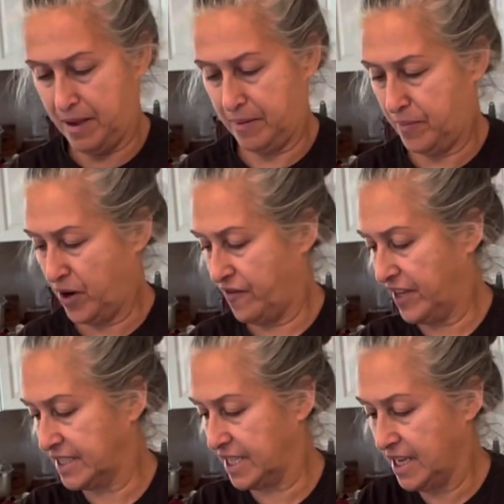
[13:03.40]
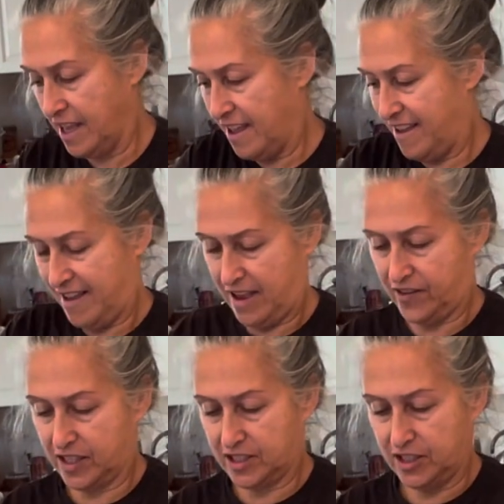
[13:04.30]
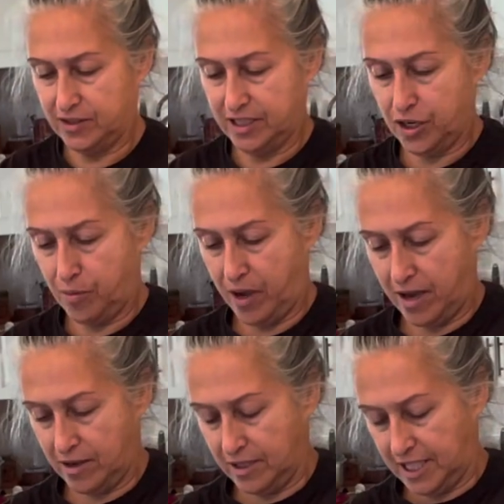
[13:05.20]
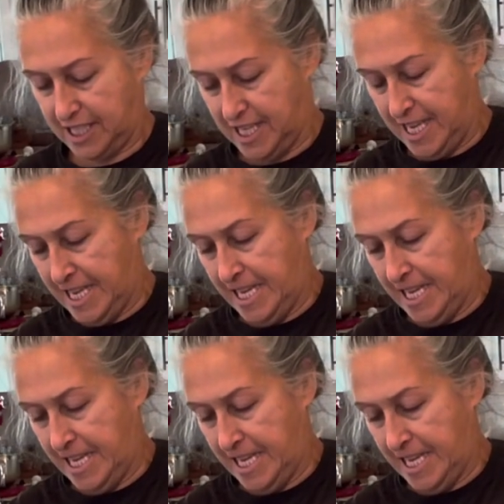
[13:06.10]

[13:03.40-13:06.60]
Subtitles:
Perfect. Got 2 little bottles.